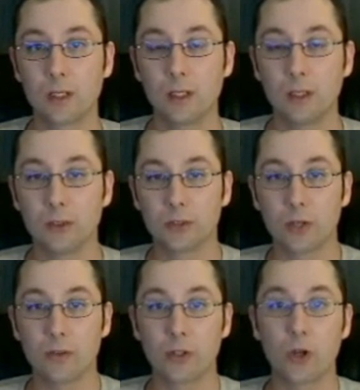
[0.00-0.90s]

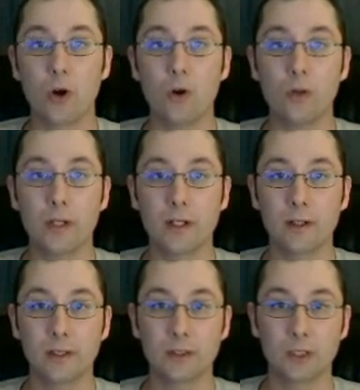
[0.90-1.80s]
So the goal here
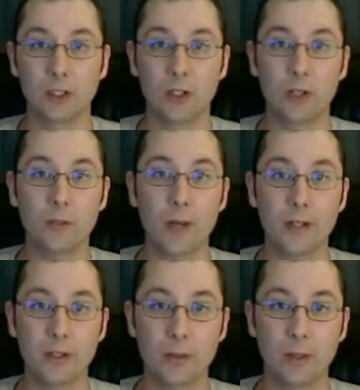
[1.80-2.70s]
is to learn by
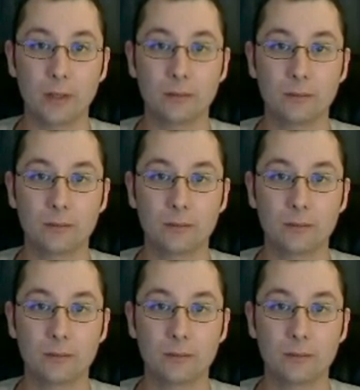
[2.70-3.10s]
doing